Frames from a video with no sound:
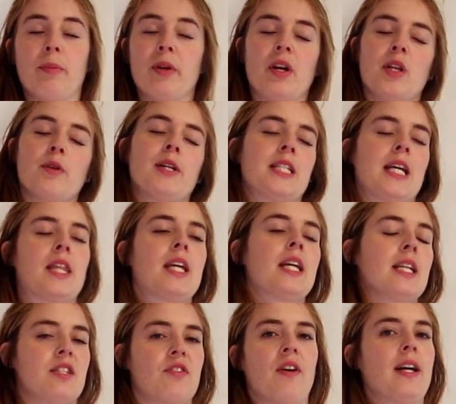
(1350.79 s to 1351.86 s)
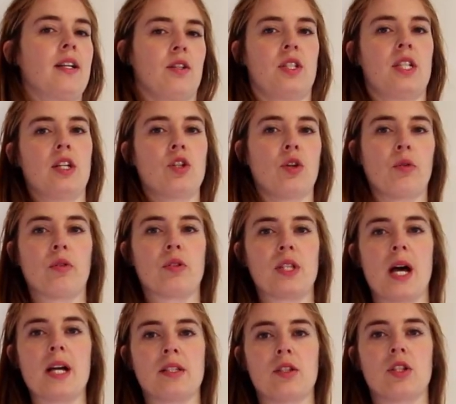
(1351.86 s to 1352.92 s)
But otherwise, I think it's fine to stay true to
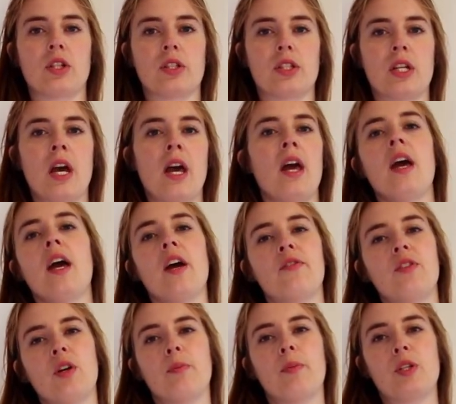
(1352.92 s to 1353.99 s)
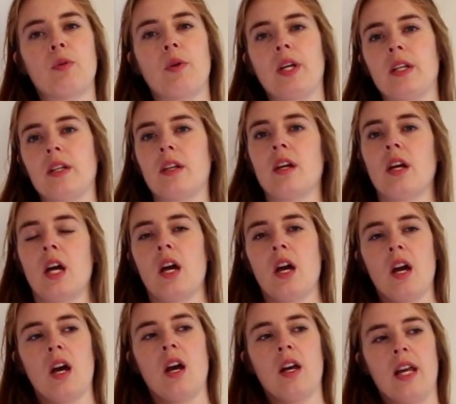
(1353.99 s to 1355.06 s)
size. It's just if you're in between,
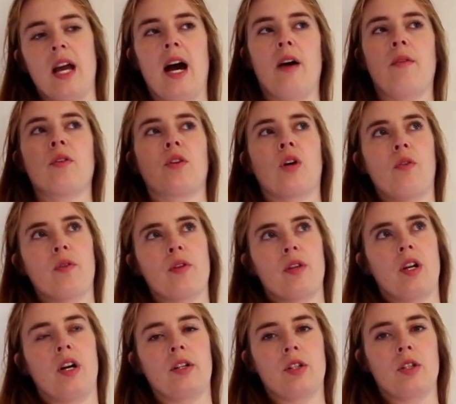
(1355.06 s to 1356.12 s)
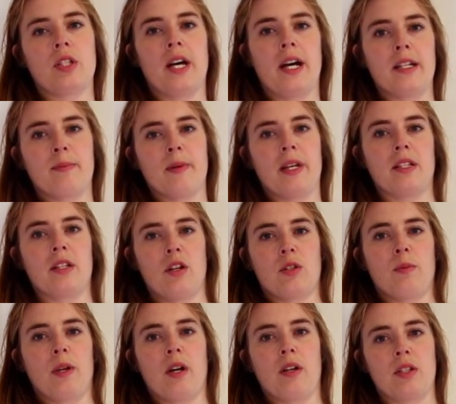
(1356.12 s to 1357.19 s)
yeah, I would go with the larger size, but that's also
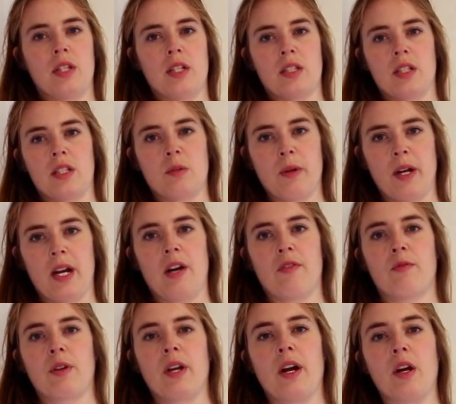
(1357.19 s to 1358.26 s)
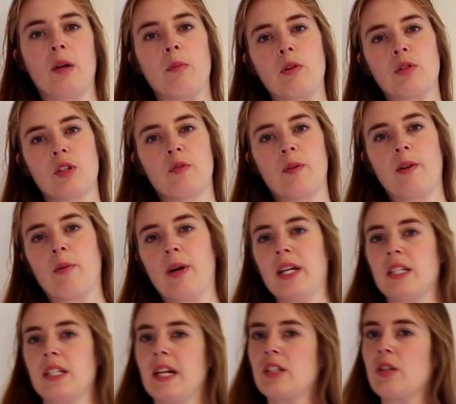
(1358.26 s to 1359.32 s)
because this is where I carry most of my
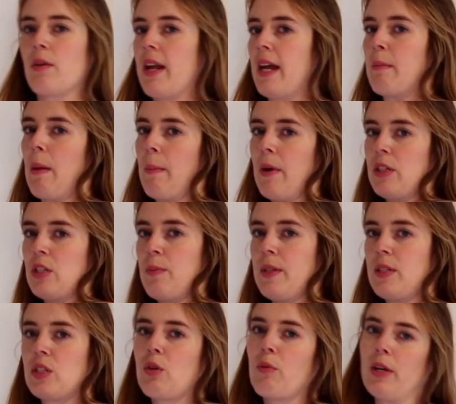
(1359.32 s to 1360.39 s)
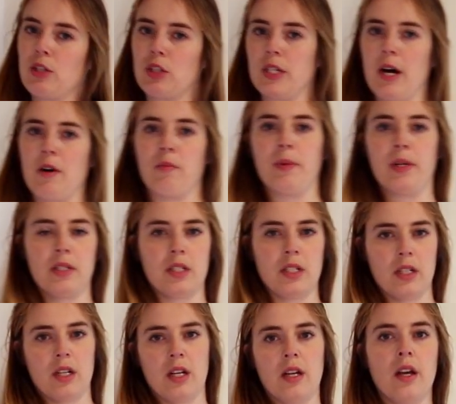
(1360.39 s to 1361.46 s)
weight and I don't like my butt to be squished down,
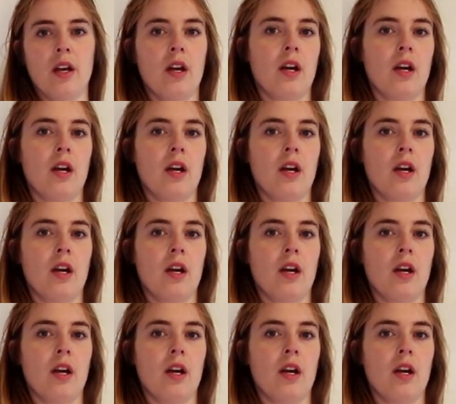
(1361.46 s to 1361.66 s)
basically.